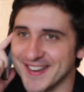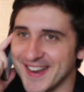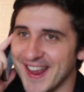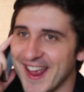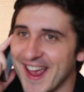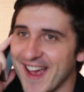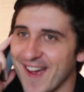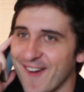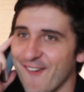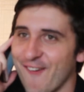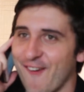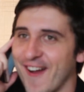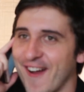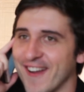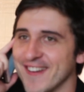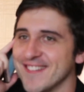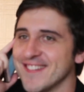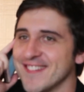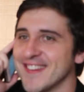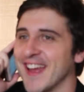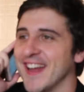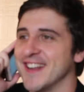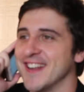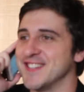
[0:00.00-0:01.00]
Yeah, alright,
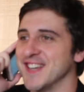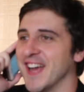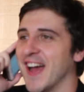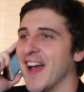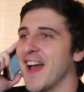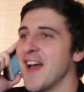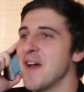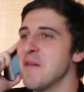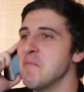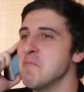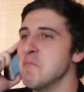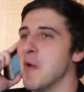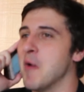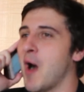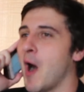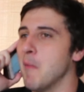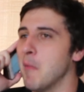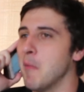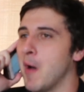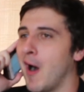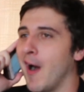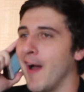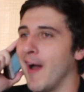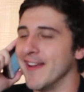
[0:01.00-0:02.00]
gotcha.
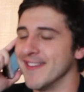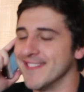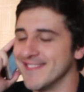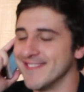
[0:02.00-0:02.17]
Bye-bye.